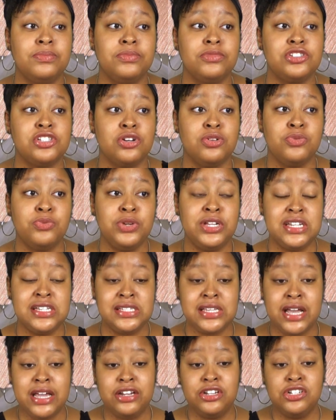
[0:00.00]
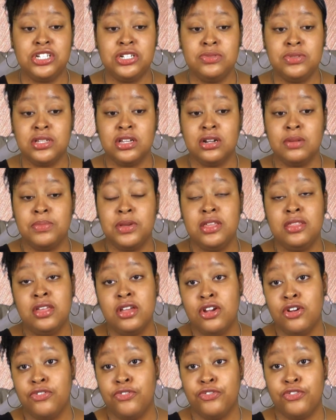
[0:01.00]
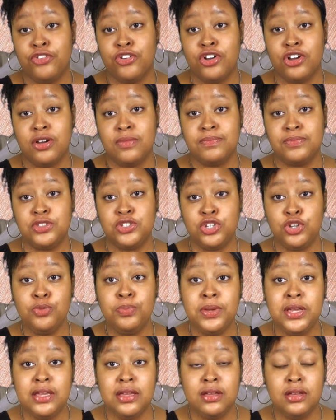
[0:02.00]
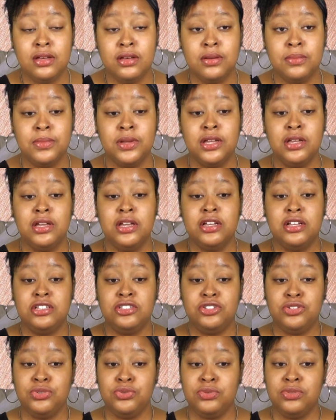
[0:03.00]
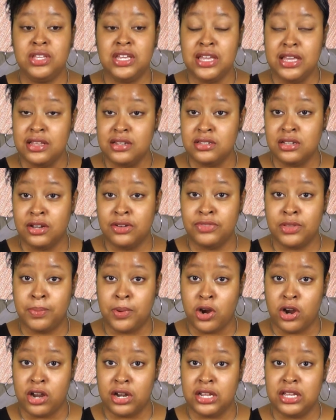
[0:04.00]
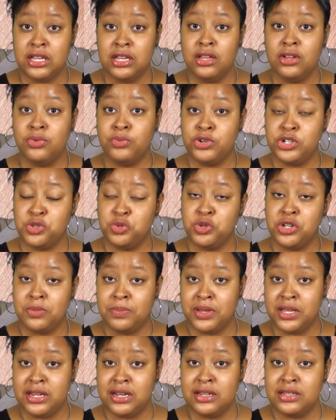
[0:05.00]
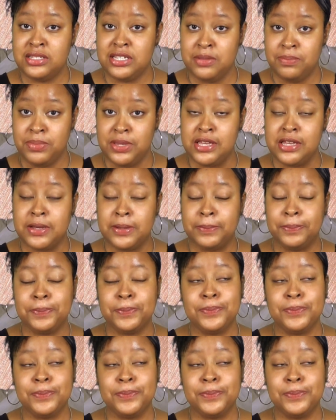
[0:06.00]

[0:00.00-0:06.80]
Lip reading: So we decided she was going to be there from 2 p.m. to the end of the party, which would have been 10 p.m.